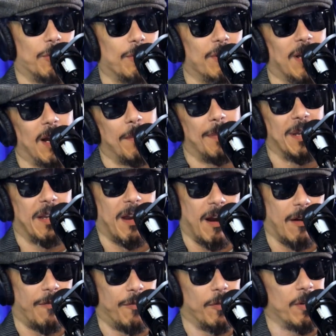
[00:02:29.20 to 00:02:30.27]
You got to be
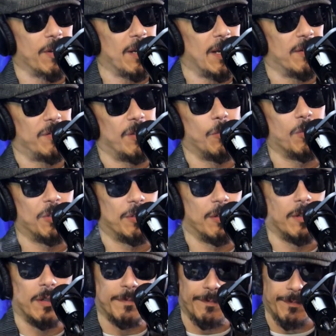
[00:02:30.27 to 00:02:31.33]
careful, and you got to see what
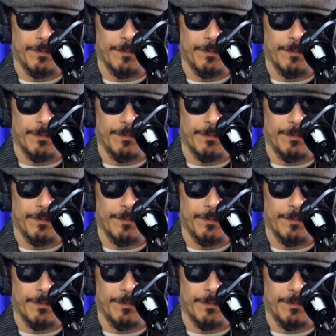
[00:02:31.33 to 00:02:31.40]
you.